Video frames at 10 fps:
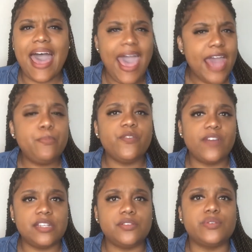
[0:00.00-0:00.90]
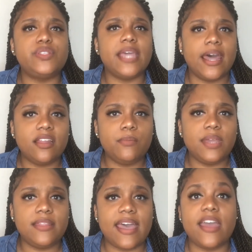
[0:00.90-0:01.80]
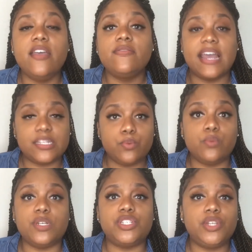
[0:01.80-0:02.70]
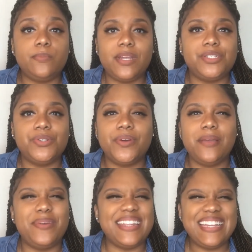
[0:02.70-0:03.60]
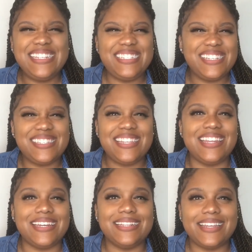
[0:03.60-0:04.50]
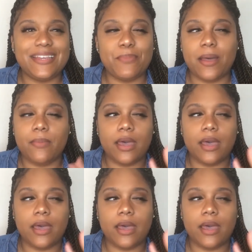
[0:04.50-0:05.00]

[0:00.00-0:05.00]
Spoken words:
I had professors telling me that that's what we should be doing, but it just didn't click. My